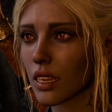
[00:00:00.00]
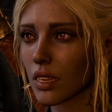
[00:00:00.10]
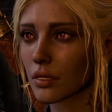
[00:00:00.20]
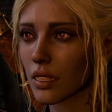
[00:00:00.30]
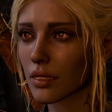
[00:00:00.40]

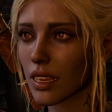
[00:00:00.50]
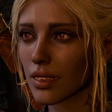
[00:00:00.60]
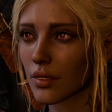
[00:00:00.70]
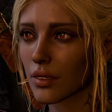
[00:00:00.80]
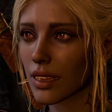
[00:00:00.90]
just as
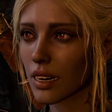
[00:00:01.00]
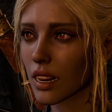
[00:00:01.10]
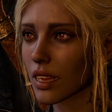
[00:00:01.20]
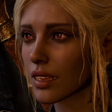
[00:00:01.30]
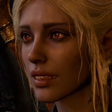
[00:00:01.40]
I feel
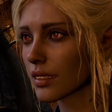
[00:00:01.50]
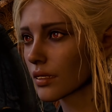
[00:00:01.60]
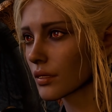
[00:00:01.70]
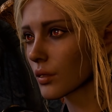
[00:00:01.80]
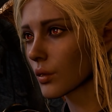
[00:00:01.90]
her
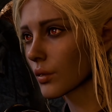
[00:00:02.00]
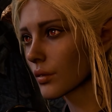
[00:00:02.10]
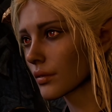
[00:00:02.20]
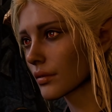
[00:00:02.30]
in you.